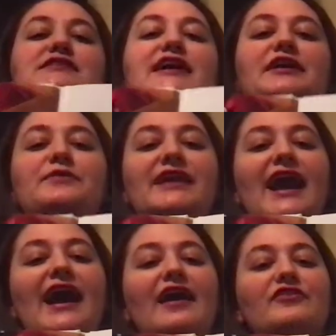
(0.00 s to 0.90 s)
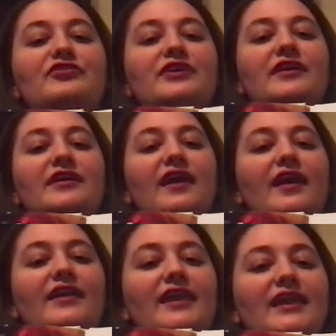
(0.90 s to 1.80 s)
like we have
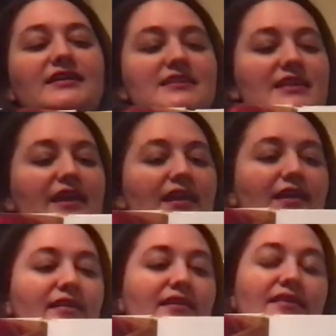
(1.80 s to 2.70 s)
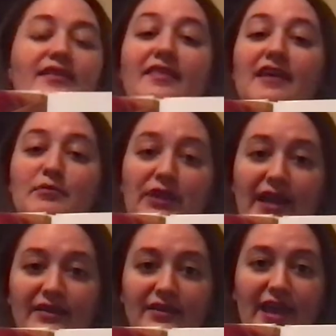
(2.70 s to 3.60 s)
a candy cane that they
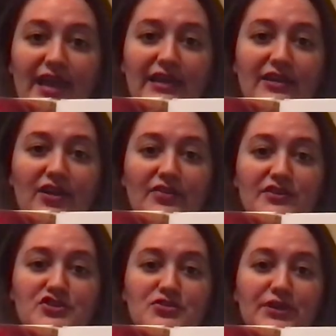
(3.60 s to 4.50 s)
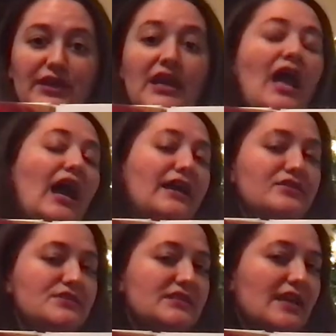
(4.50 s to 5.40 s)
plan on hanging on the tree. I
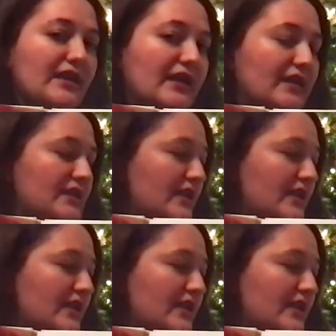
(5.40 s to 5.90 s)
used to hang candy